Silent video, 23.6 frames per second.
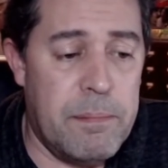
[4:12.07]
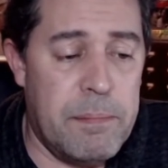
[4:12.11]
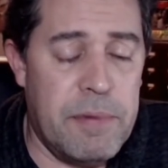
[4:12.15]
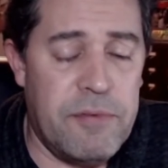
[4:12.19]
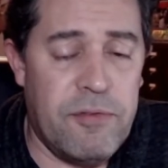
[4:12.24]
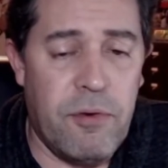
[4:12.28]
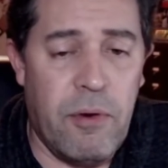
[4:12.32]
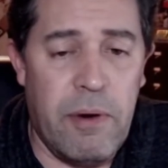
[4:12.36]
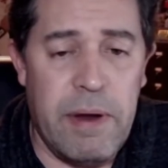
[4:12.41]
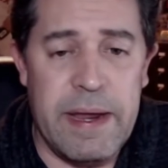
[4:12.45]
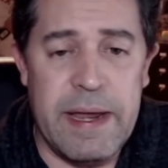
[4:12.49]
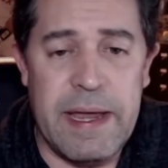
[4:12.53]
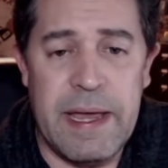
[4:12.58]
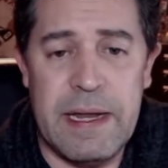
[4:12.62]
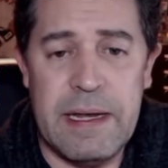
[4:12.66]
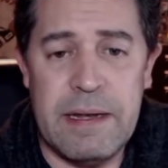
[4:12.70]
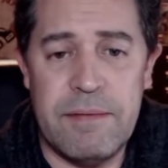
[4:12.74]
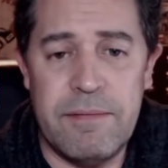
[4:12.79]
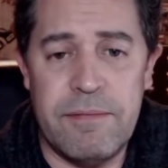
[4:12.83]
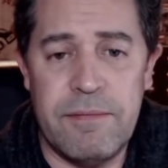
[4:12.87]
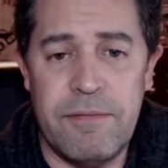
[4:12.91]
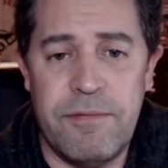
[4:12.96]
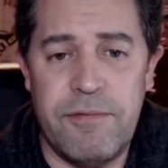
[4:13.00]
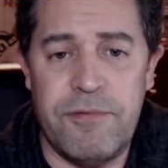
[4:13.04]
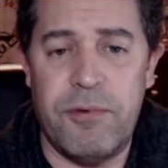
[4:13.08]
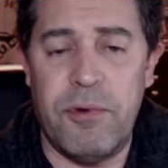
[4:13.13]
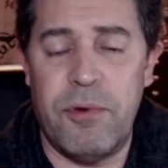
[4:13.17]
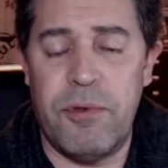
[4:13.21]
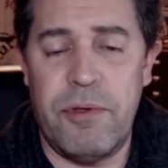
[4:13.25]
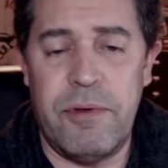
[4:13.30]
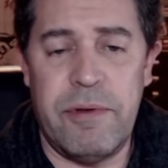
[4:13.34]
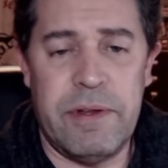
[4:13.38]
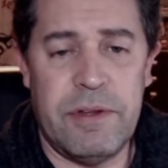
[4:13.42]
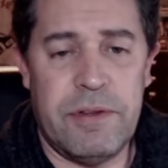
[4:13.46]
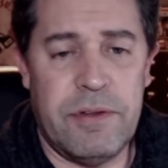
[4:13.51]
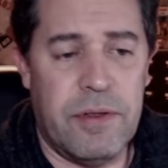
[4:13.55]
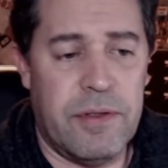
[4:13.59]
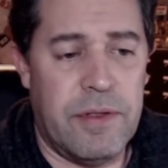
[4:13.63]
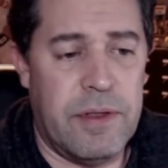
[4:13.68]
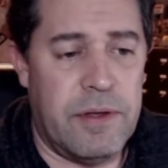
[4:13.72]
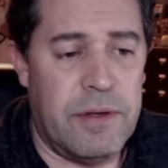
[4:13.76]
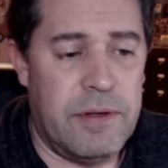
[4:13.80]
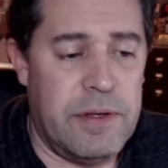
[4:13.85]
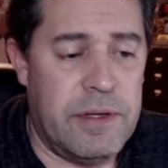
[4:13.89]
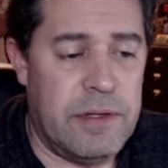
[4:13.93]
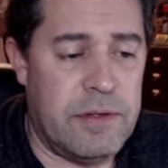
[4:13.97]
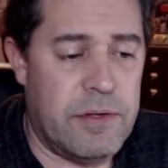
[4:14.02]
Before I get further into
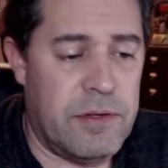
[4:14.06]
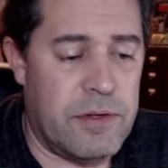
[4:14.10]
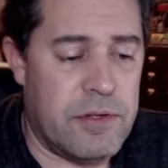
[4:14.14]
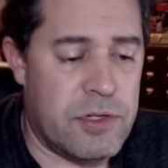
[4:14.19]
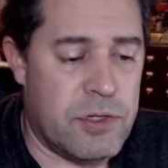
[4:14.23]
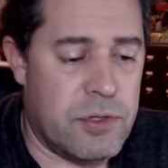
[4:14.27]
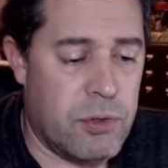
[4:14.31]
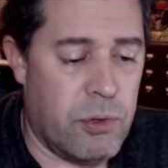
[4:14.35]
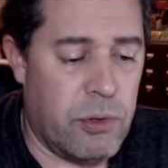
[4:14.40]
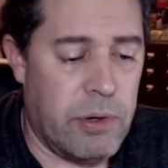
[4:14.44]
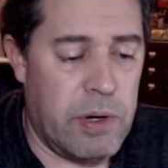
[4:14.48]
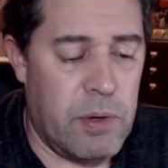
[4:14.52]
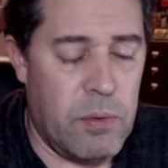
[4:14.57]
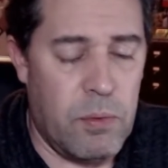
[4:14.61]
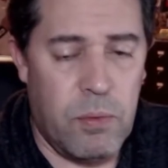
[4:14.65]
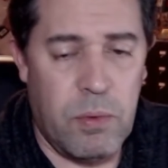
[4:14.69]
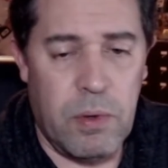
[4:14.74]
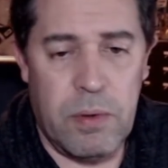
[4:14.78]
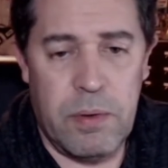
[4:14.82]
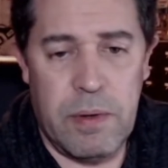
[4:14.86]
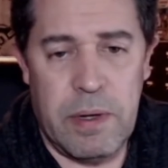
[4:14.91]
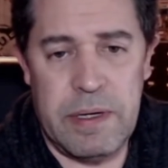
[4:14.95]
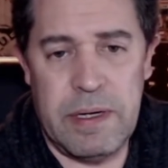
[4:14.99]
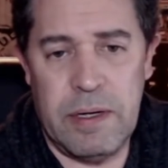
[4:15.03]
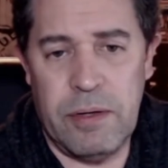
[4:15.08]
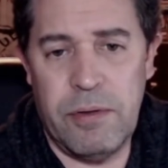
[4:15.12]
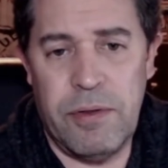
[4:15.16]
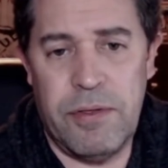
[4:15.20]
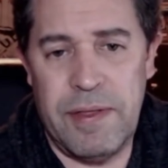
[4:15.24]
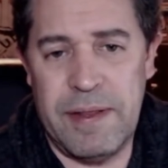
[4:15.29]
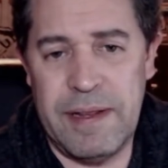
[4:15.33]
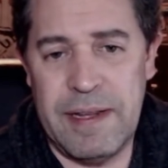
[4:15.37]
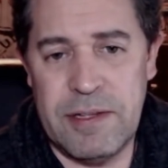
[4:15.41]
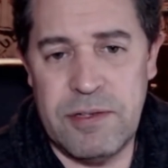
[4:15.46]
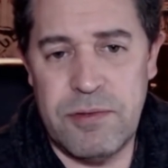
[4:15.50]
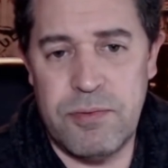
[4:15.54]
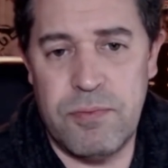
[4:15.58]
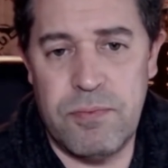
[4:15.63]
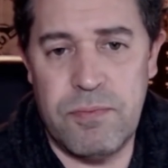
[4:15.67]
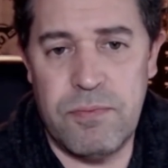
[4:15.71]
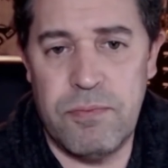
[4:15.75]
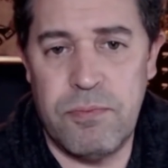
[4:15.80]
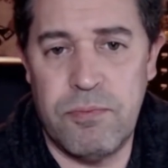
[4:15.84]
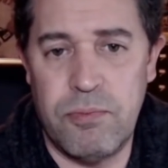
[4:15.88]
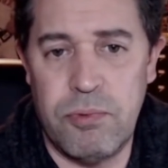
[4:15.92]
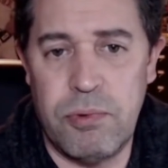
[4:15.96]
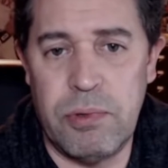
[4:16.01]
the story, another thing that's
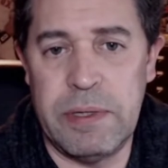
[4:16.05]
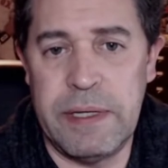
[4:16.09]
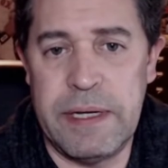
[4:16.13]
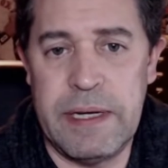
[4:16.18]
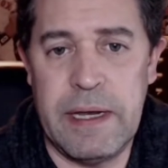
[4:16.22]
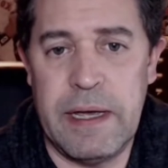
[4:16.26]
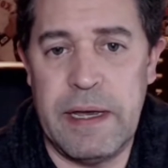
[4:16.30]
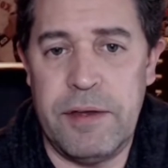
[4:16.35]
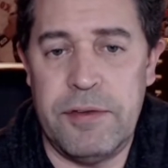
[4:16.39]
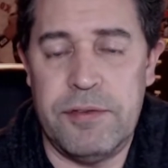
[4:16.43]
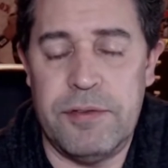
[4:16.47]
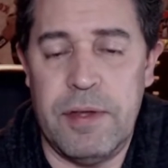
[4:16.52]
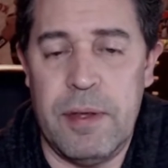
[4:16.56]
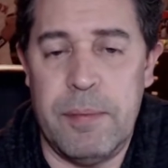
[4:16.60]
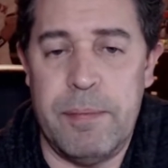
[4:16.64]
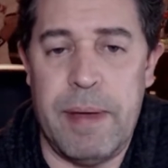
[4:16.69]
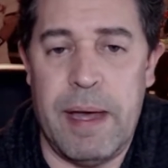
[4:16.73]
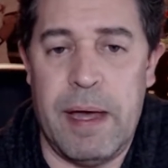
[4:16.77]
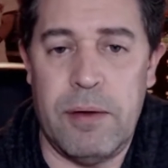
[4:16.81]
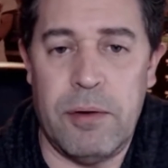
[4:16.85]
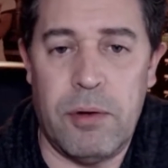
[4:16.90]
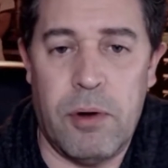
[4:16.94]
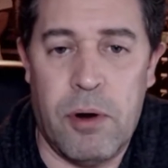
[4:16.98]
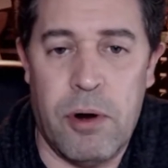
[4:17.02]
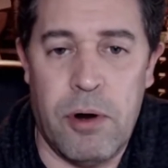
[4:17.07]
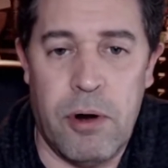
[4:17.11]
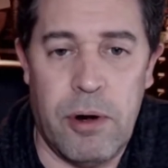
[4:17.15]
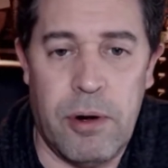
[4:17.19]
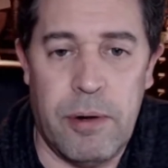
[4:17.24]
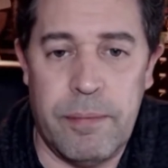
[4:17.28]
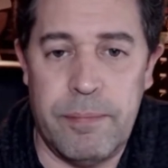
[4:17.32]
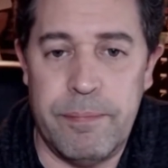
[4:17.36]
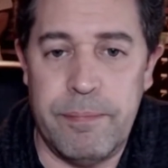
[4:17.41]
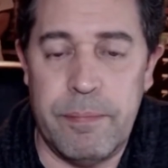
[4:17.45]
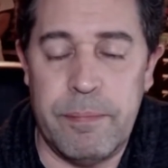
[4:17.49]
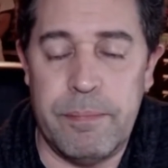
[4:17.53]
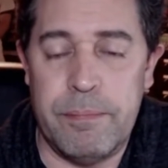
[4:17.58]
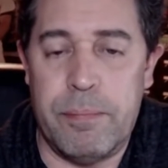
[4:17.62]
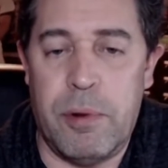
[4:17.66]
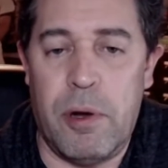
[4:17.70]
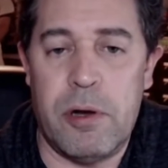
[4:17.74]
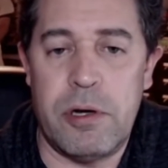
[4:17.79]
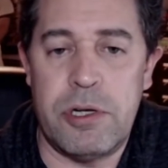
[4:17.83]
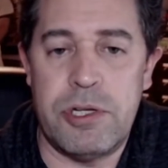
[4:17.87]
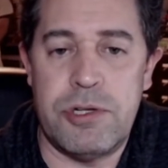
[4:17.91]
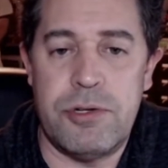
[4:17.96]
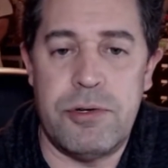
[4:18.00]
really nice about our
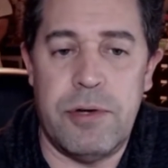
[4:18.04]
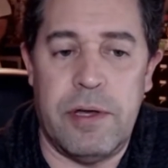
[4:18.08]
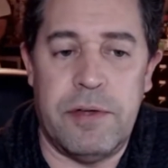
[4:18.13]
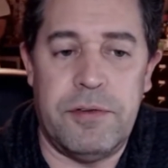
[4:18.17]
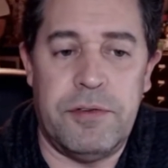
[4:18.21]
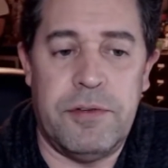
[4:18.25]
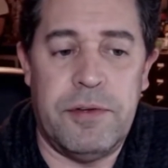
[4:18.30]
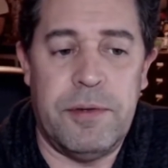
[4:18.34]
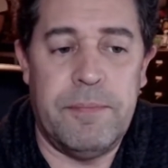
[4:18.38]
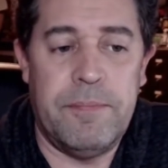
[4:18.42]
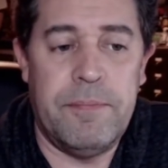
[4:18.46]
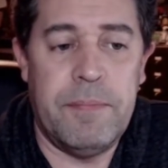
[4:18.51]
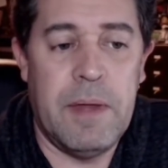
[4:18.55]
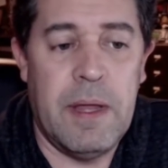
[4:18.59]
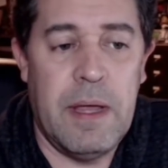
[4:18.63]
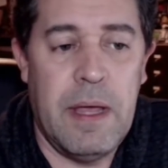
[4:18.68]
Boggs Trust,